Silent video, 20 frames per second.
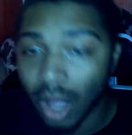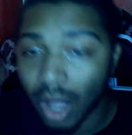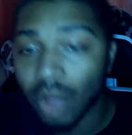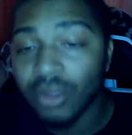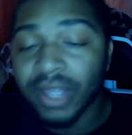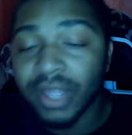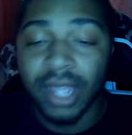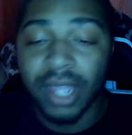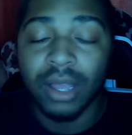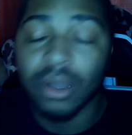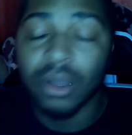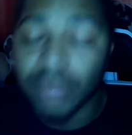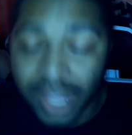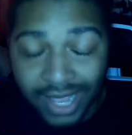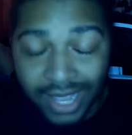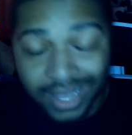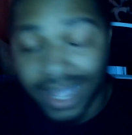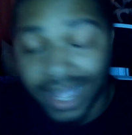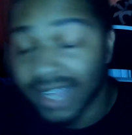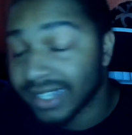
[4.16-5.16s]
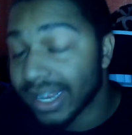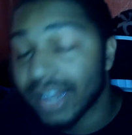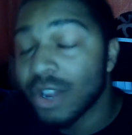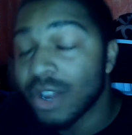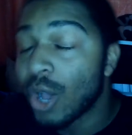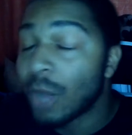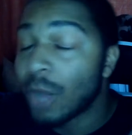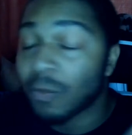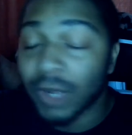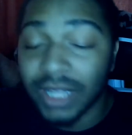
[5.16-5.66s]
Okay, okay, guys. I
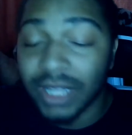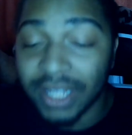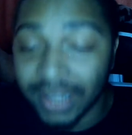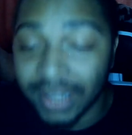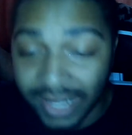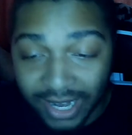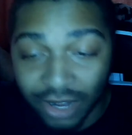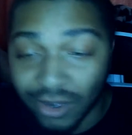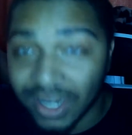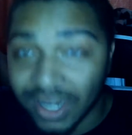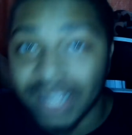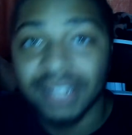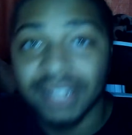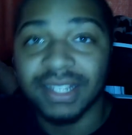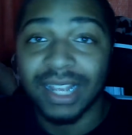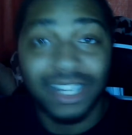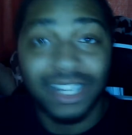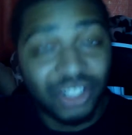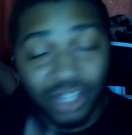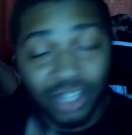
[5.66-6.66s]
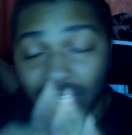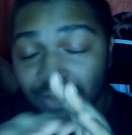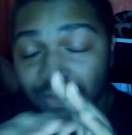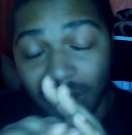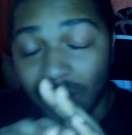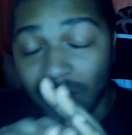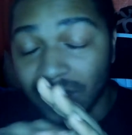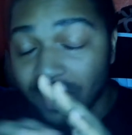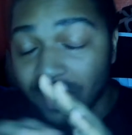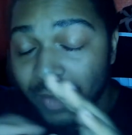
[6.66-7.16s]
know I'm really late on this. I should have
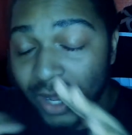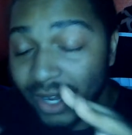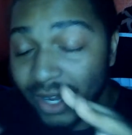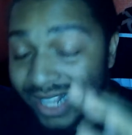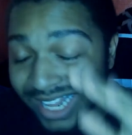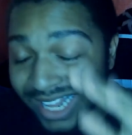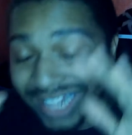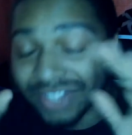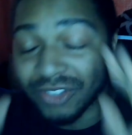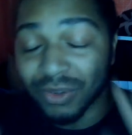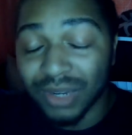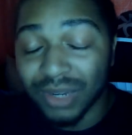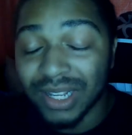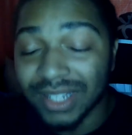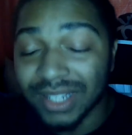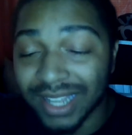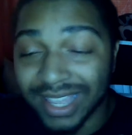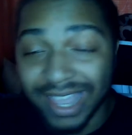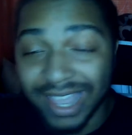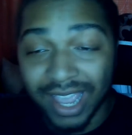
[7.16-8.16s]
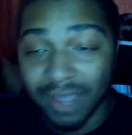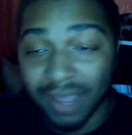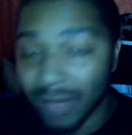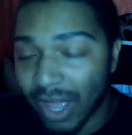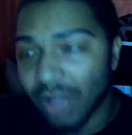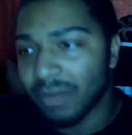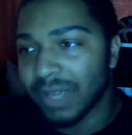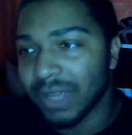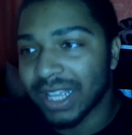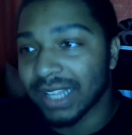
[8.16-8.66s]
talked about it as soon as it came
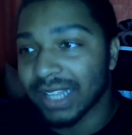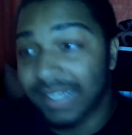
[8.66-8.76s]
out because